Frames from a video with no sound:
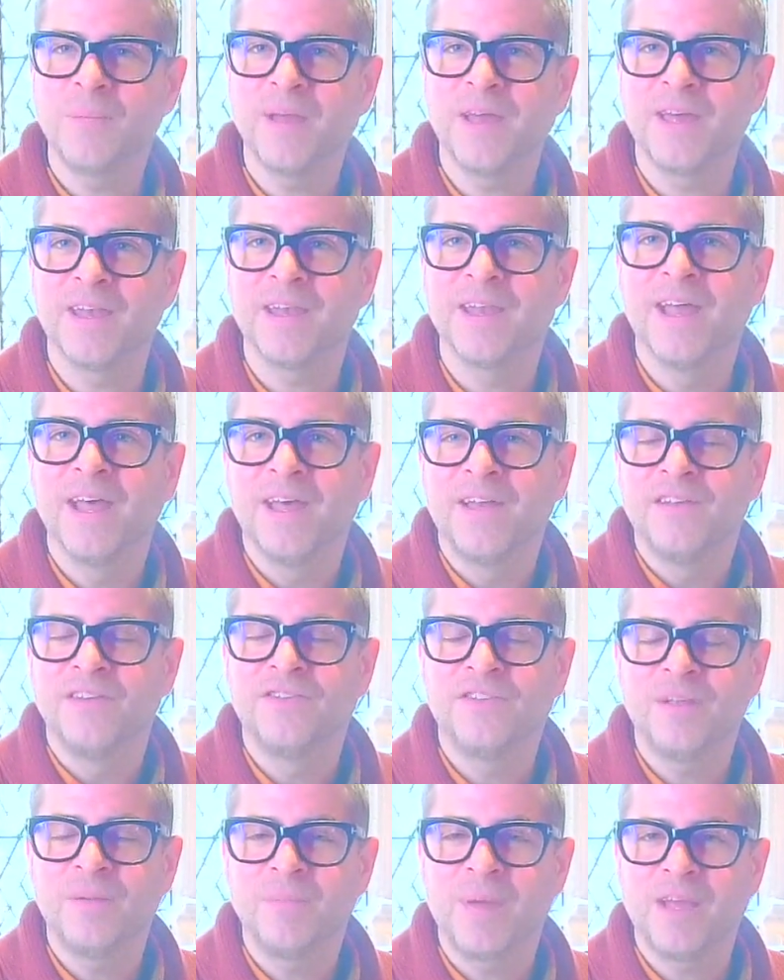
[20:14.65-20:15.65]
in
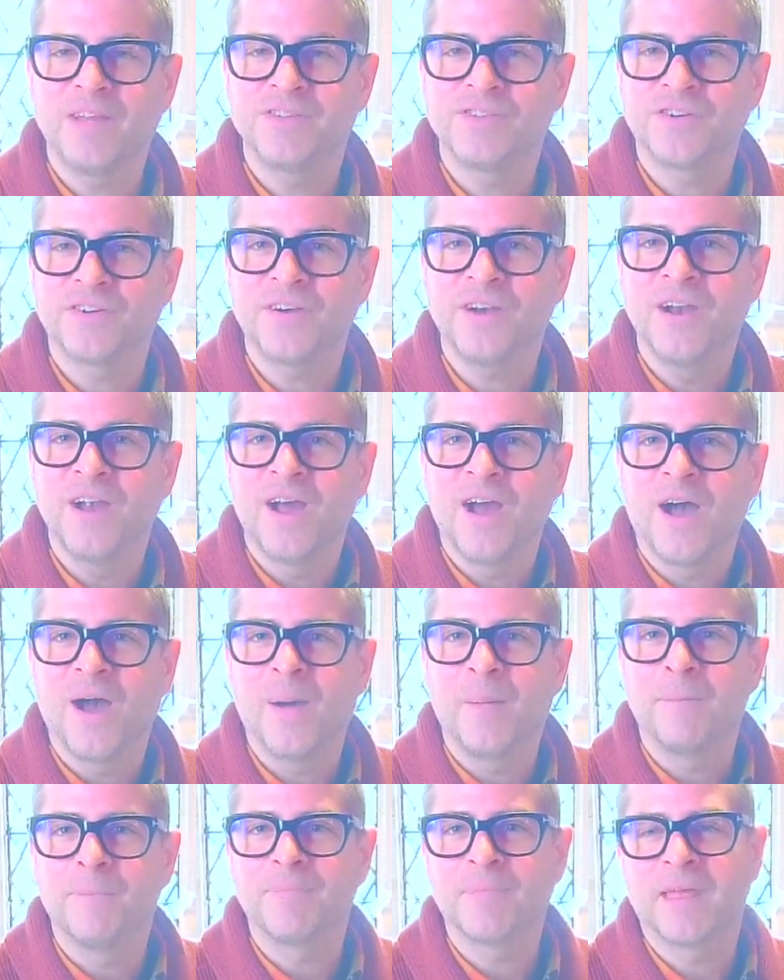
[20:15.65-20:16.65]
G major,
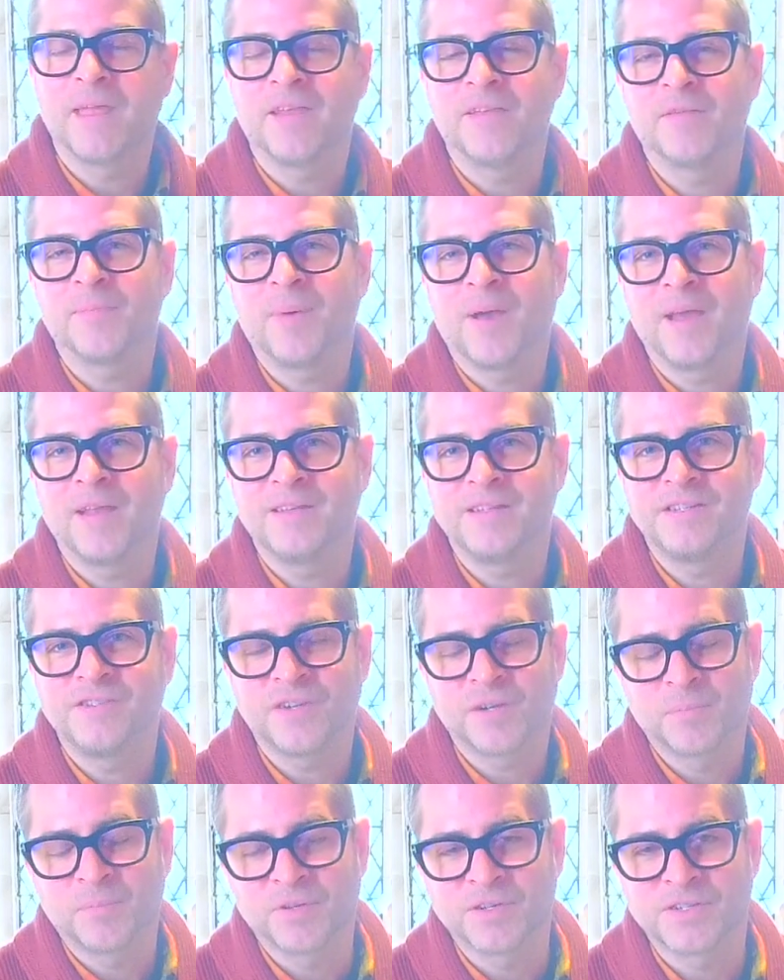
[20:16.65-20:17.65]
and it's by
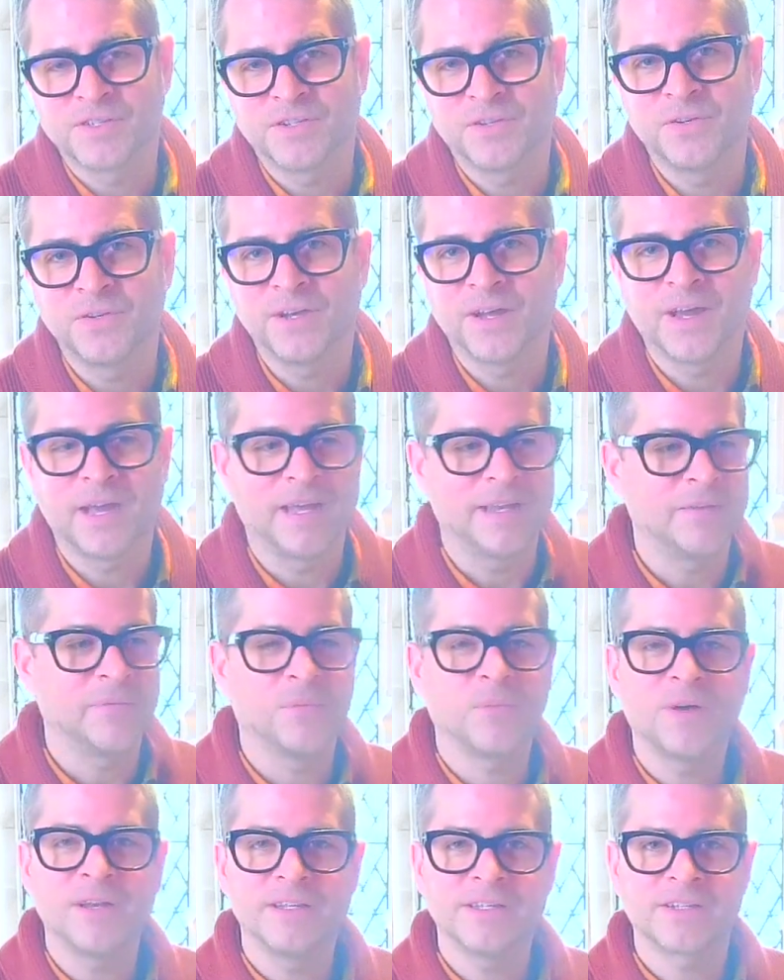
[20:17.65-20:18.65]
Dietrich Buxtehude, and
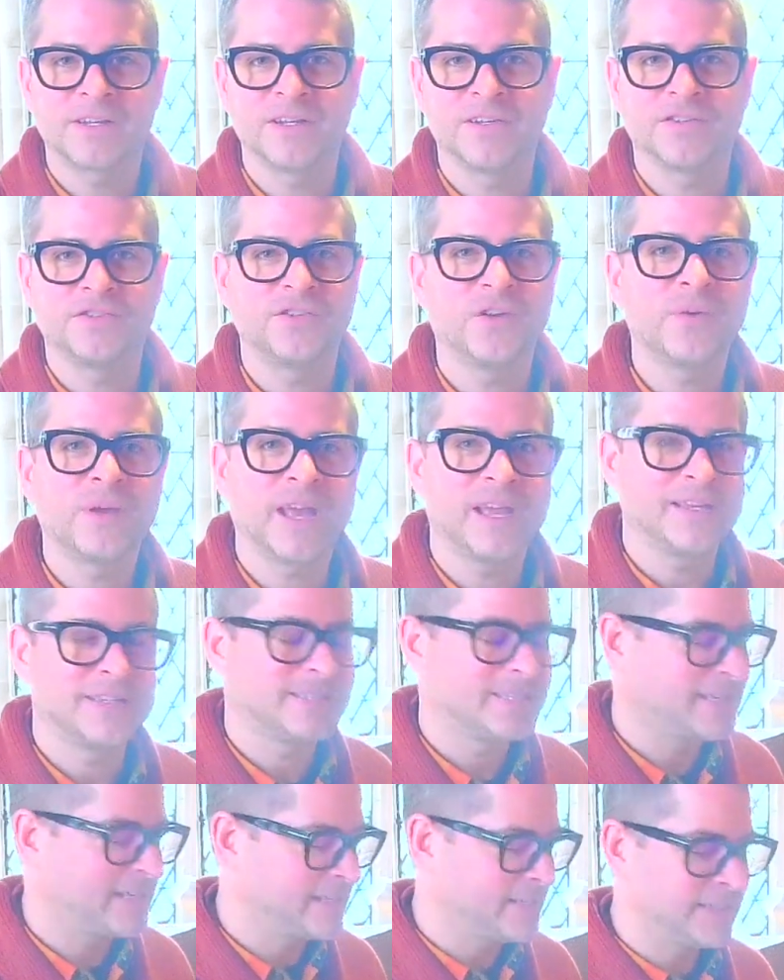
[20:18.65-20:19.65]
what it's going to
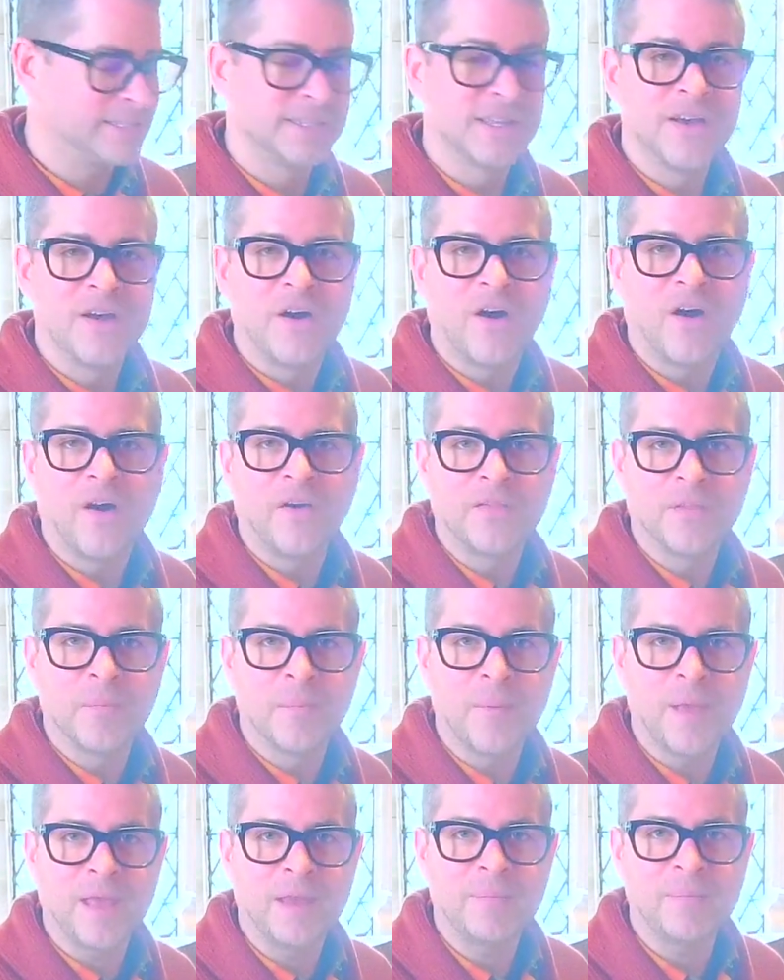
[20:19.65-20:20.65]
showcase is on the
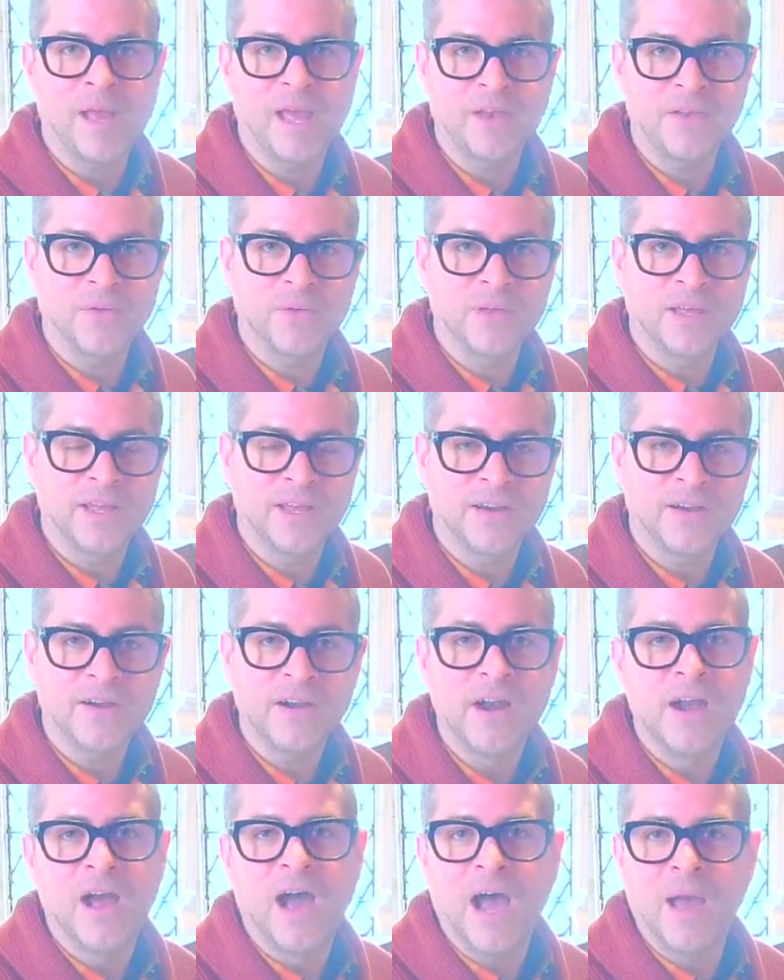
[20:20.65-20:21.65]
main manual
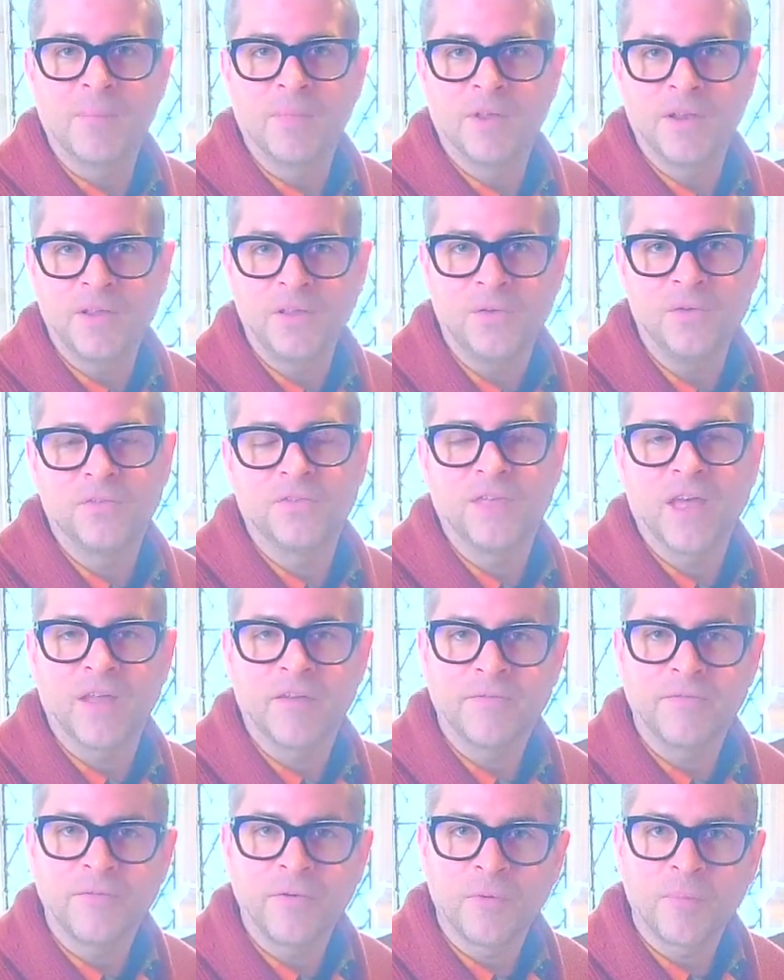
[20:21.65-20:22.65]
here, I'm going to use
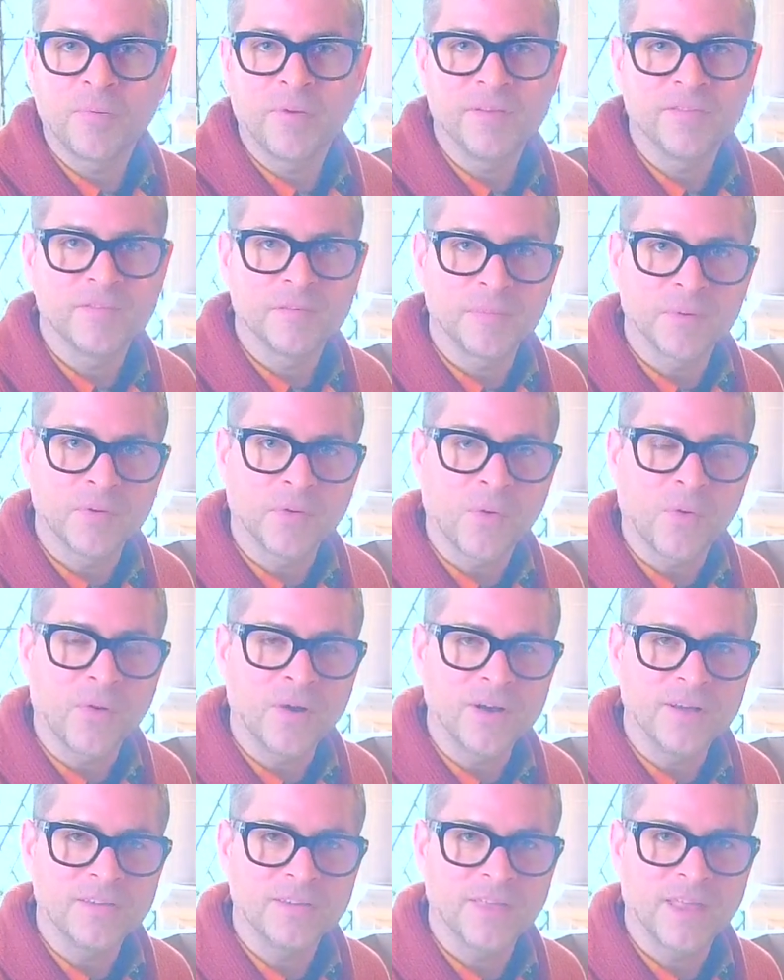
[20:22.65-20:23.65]
that full principal
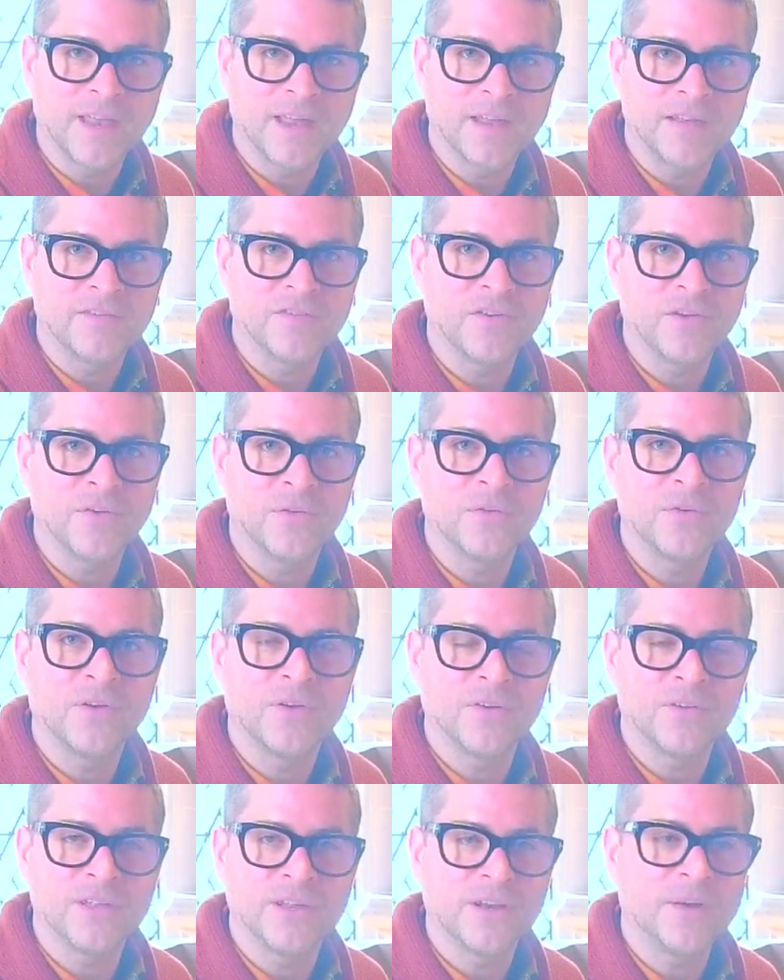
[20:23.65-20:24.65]
chorus that I showed
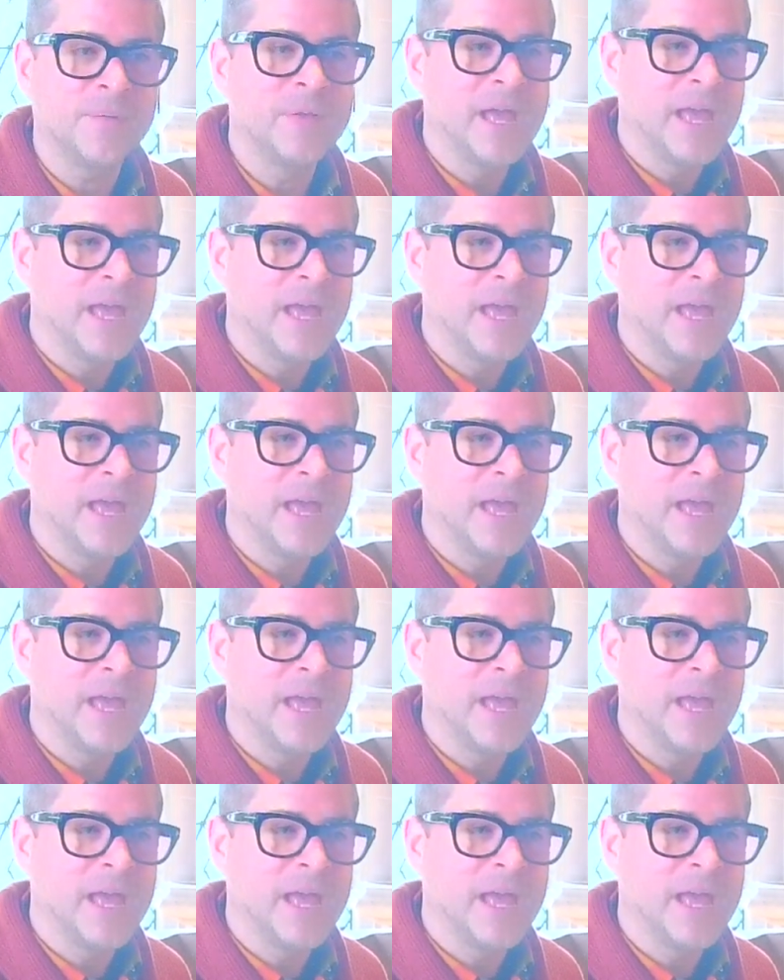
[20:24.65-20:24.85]
earlier,